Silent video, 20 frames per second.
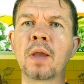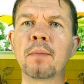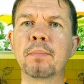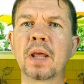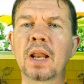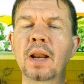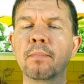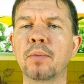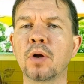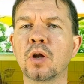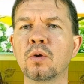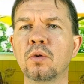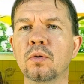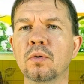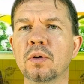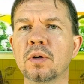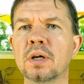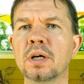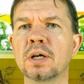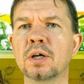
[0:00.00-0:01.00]
but up
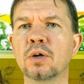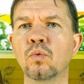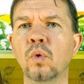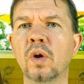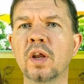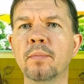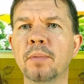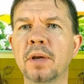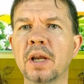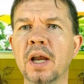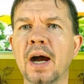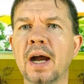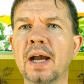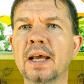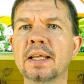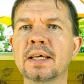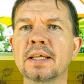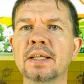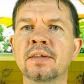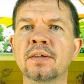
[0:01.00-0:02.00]
on Whidbey
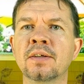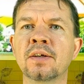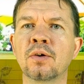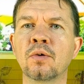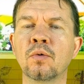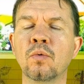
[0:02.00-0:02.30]
Island,